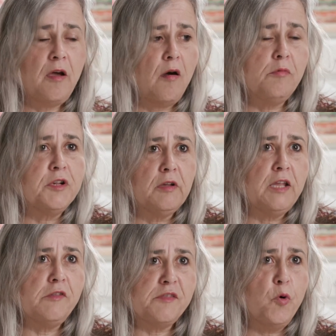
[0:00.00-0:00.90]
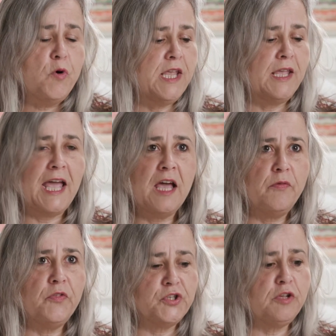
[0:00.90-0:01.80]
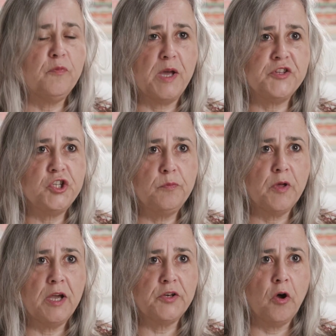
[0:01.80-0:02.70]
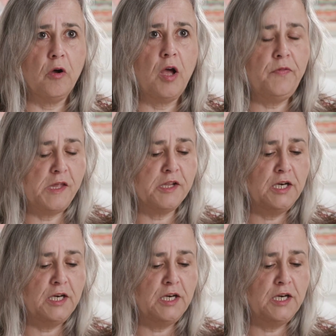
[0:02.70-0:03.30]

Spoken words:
I was looking this morning at the toothpaste tube that I'd got, and there's a